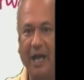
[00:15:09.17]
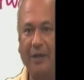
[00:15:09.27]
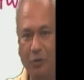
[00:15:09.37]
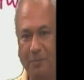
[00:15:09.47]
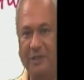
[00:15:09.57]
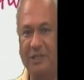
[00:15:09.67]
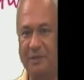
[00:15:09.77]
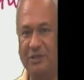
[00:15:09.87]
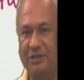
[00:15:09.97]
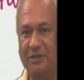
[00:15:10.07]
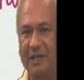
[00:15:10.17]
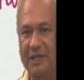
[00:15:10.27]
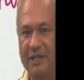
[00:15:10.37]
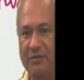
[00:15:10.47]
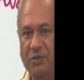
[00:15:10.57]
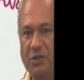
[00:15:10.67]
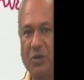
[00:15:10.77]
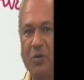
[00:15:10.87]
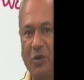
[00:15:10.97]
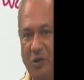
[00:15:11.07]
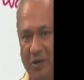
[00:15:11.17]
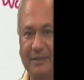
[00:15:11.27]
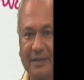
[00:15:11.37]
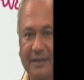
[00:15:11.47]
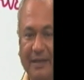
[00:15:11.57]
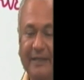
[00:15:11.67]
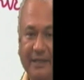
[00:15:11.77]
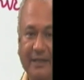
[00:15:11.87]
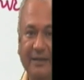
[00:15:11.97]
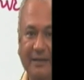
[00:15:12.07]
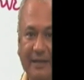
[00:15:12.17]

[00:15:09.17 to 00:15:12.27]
I hope this picture will give you the overall idea